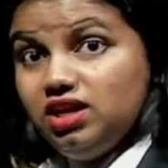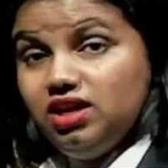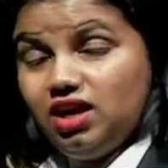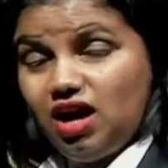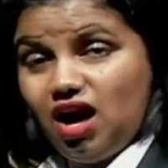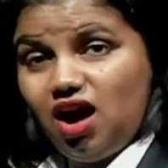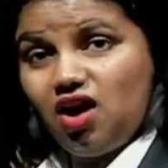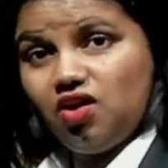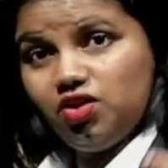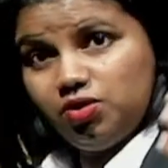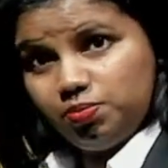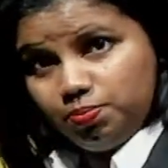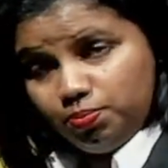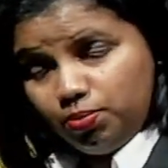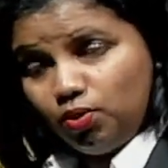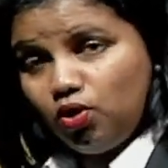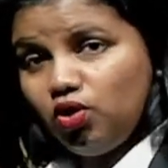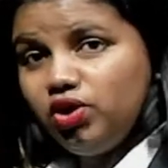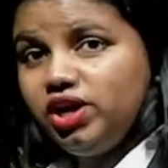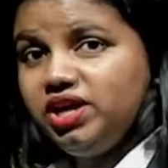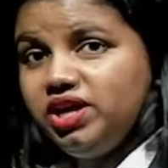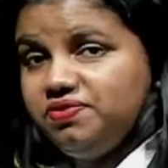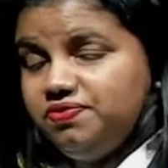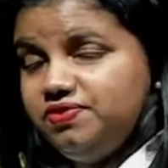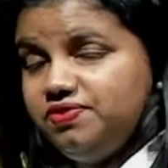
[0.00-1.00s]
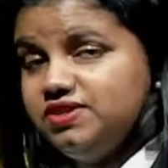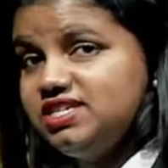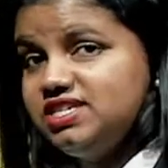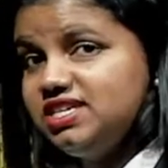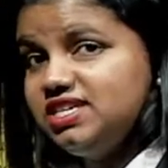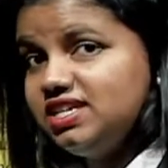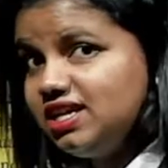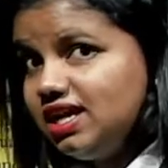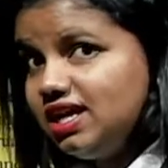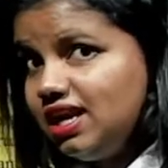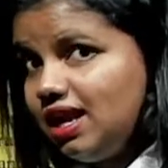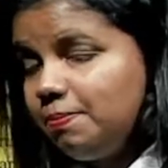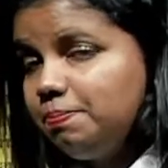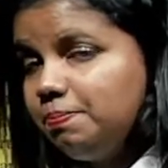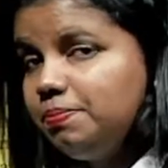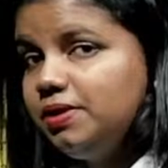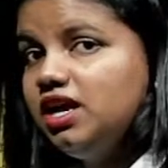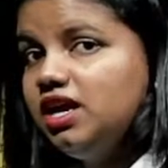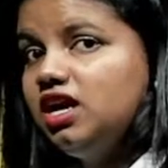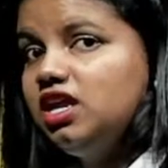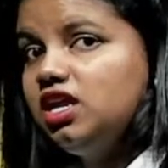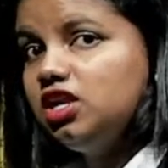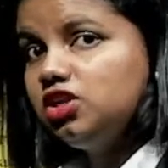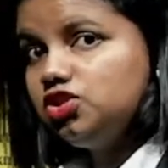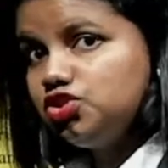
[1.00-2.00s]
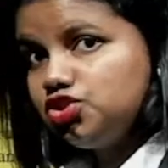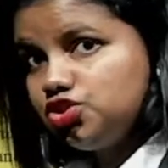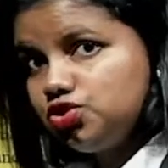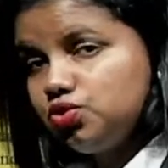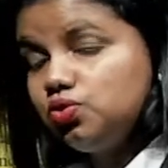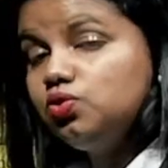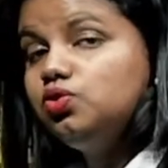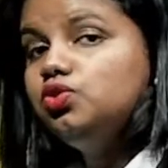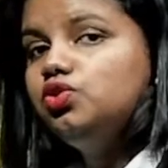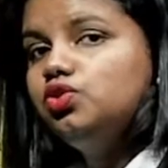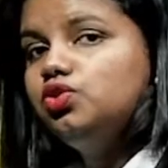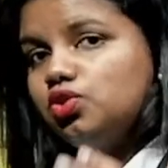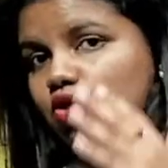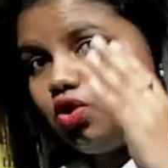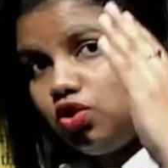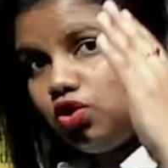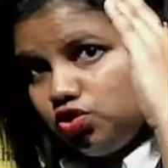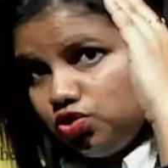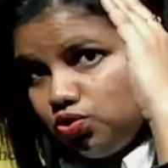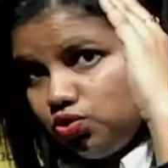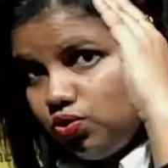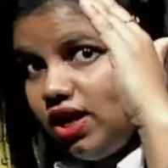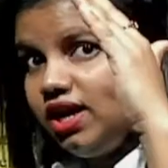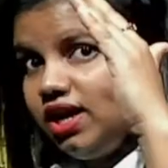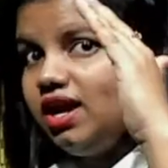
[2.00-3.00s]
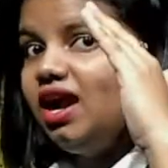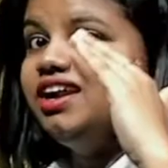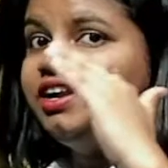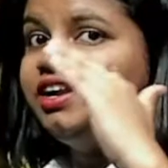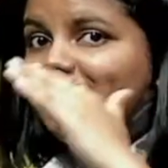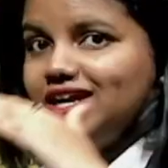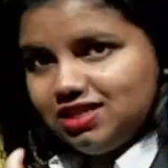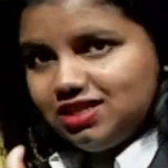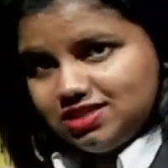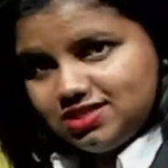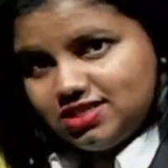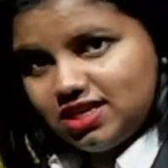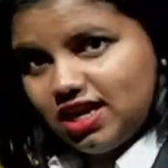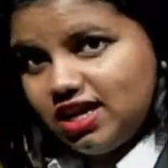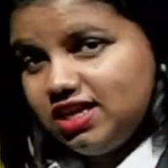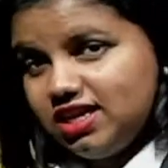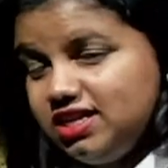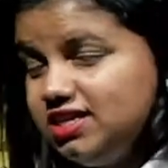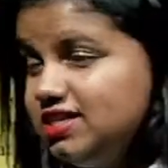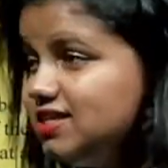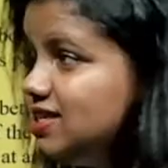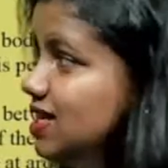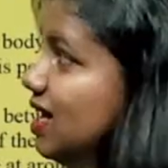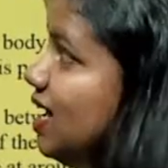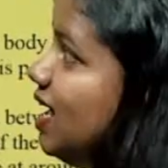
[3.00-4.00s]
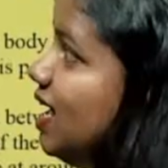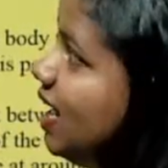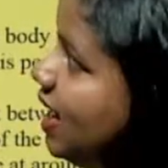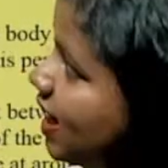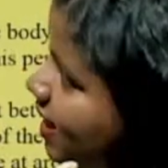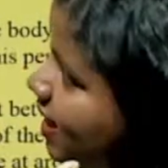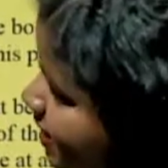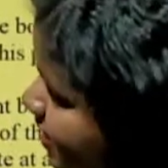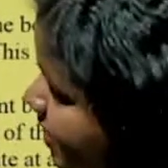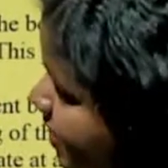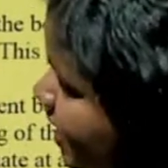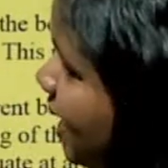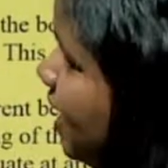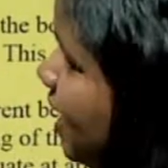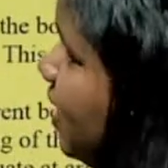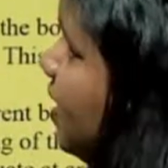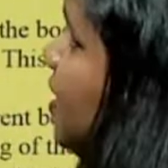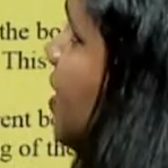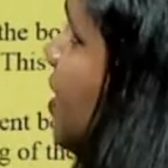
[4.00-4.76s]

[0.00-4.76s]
Our body physical appearance should grow to an adult size. Then